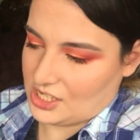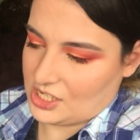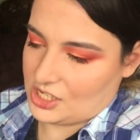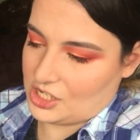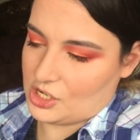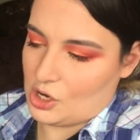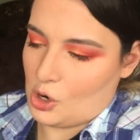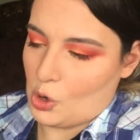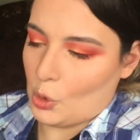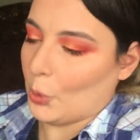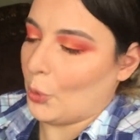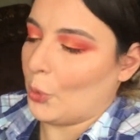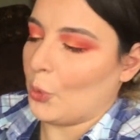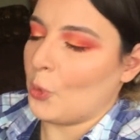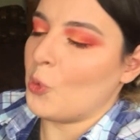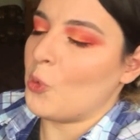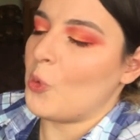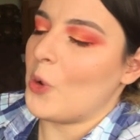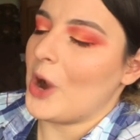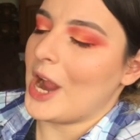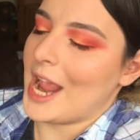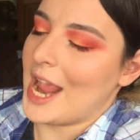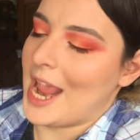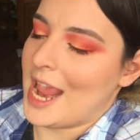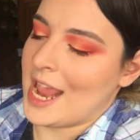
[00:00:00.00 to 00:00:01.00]
go
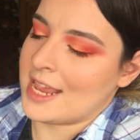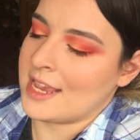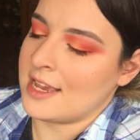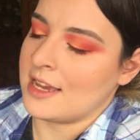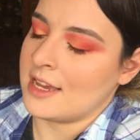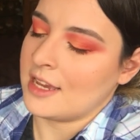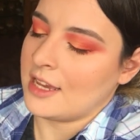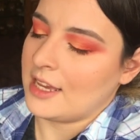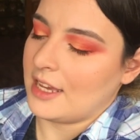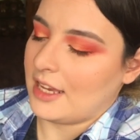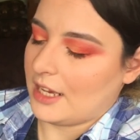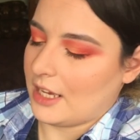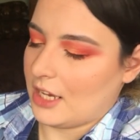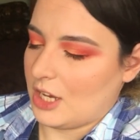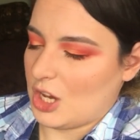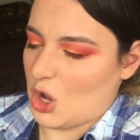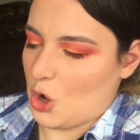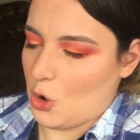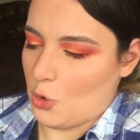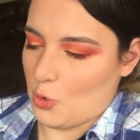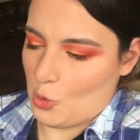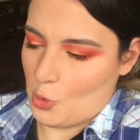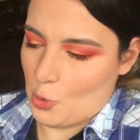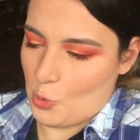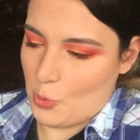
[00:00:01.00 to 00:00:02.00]
away. Go
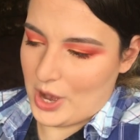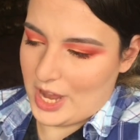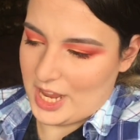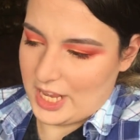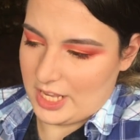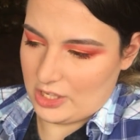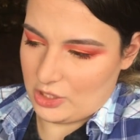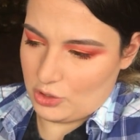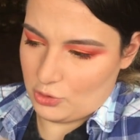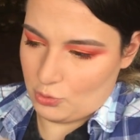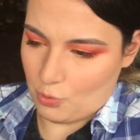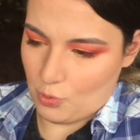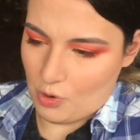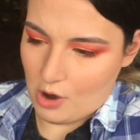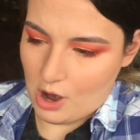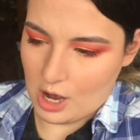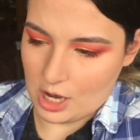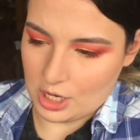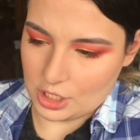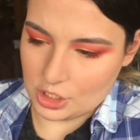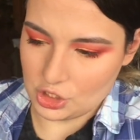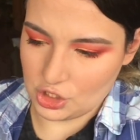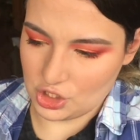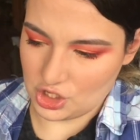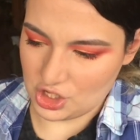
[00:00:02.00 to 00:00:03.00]
away,
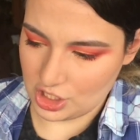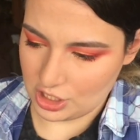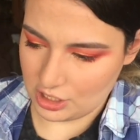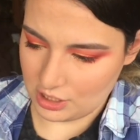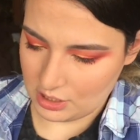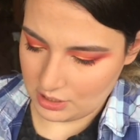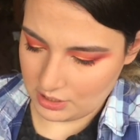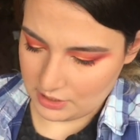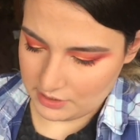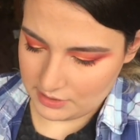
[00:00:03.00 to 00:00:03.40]
Swatch.